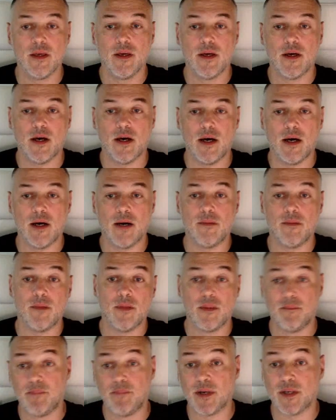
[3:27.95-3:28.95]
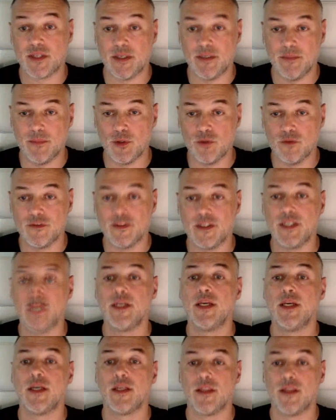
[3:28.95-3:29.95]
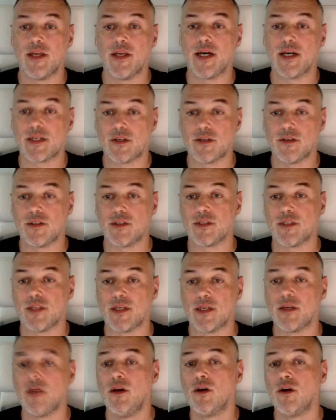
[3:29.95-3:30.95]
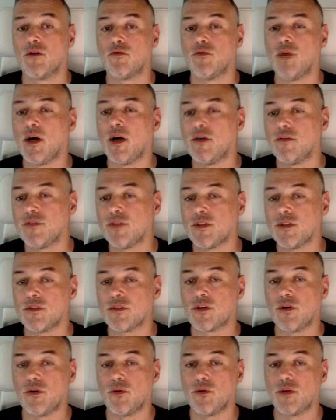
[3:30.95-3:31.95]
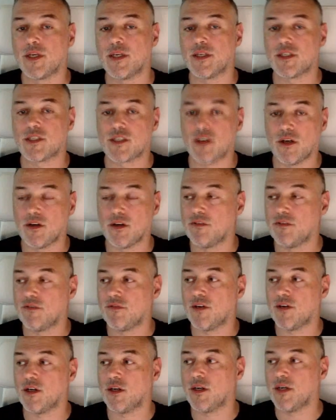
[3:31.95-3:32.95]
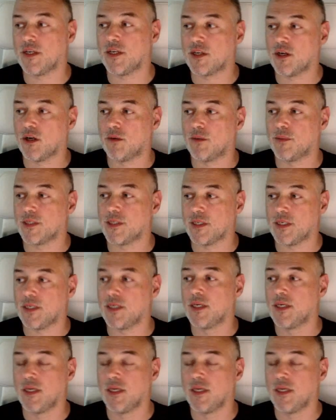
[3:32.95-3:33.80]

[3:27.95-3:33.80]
the buddy movie, that kind of thing, rather than calling it sci-fi, comedy,